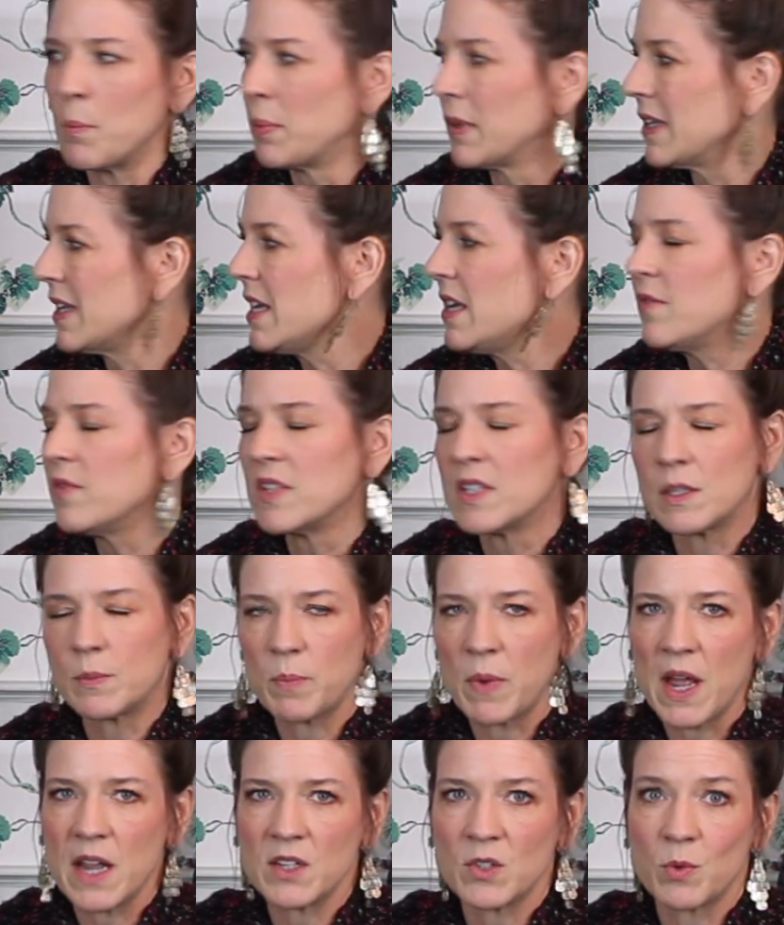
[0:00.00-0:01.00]
I believe the
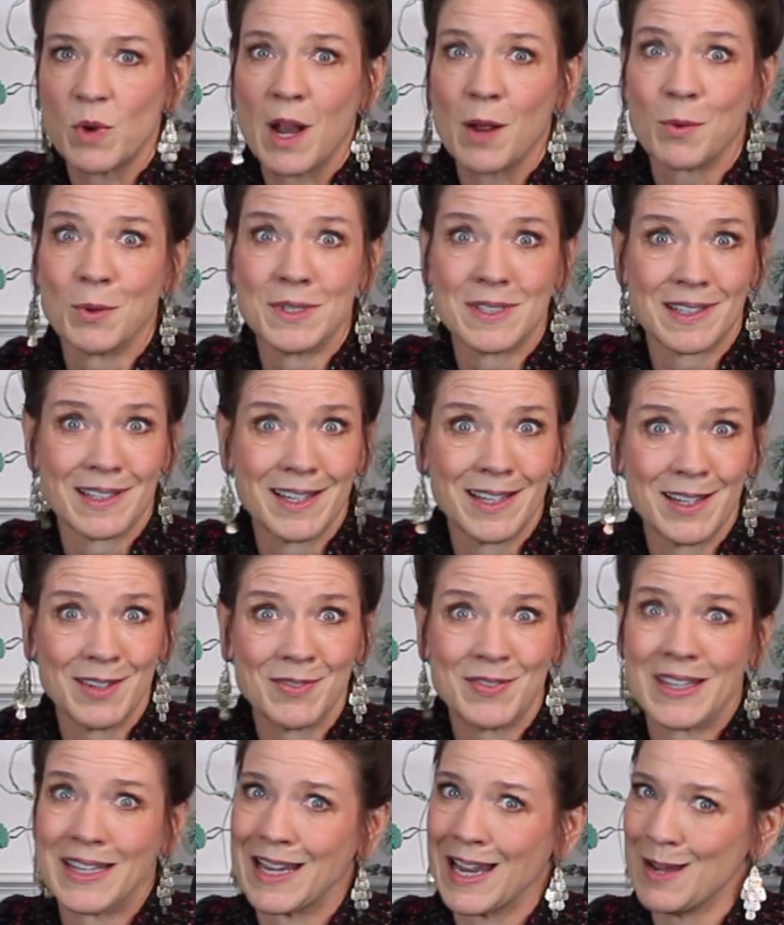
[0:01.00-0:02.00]
spice rack was a
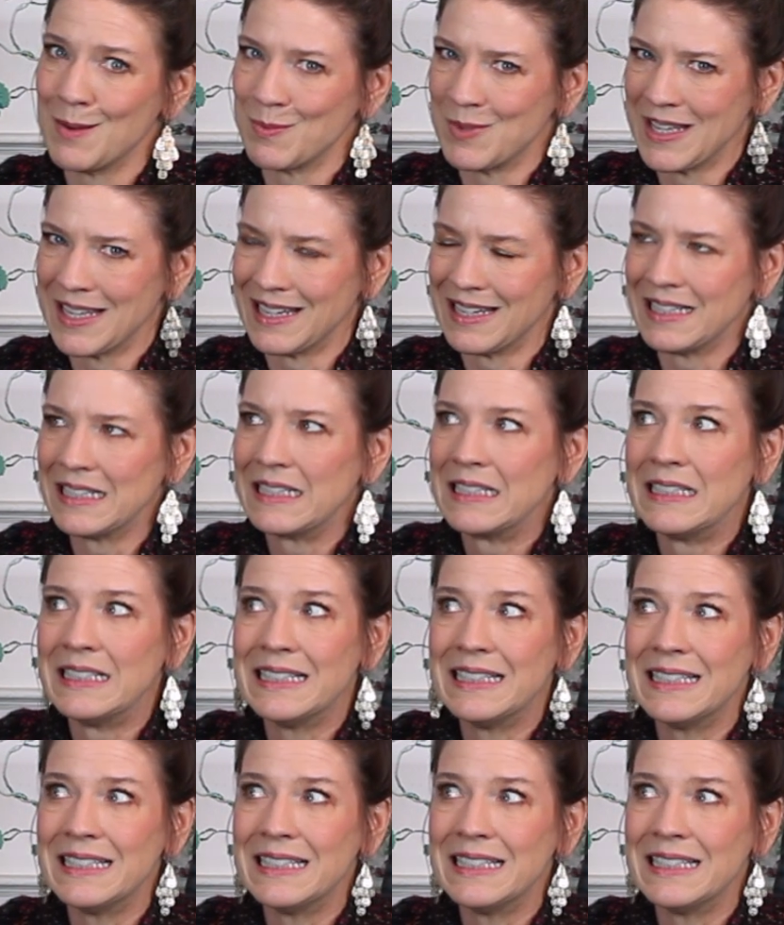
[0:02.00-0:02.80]
gift that came with it,